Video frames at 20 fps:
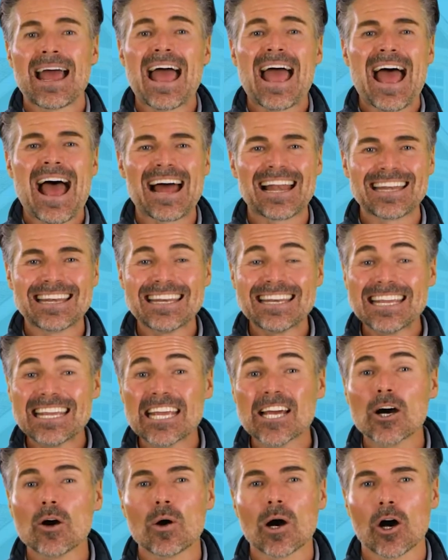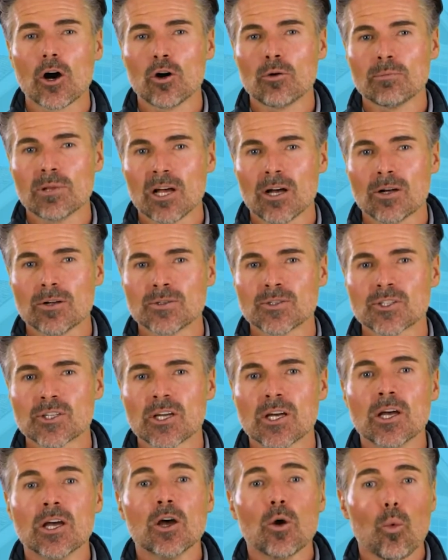At Neo Home Loans,
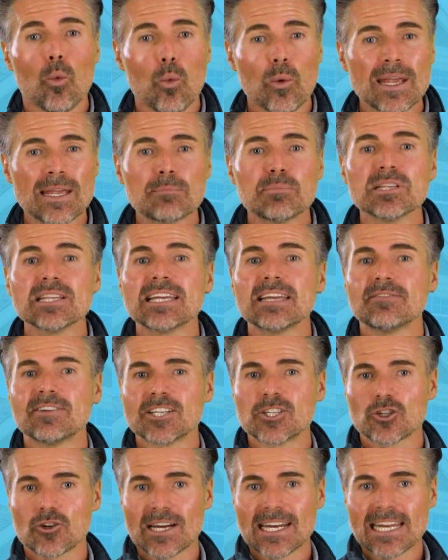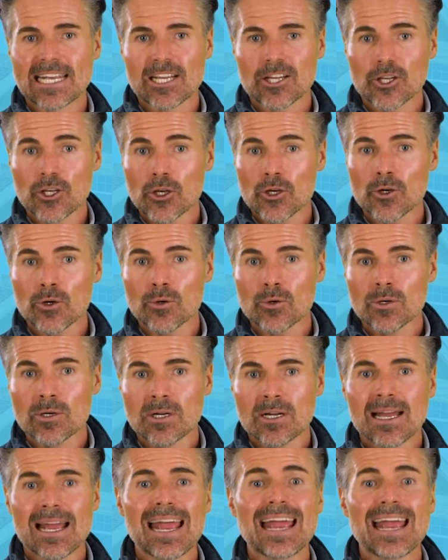we believe in treating you